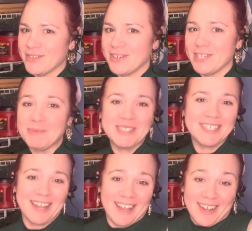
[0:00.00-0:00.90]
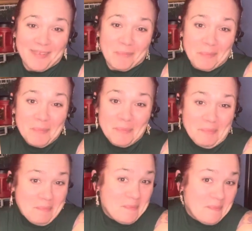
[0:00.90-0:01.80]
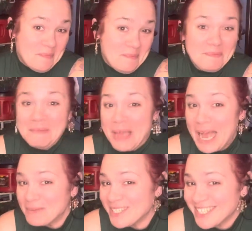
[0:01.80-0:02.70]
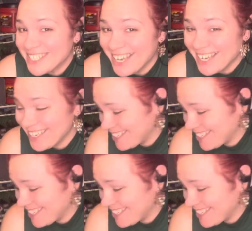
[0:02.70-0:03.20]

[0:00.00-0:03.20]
Christmas time? I'm just saying,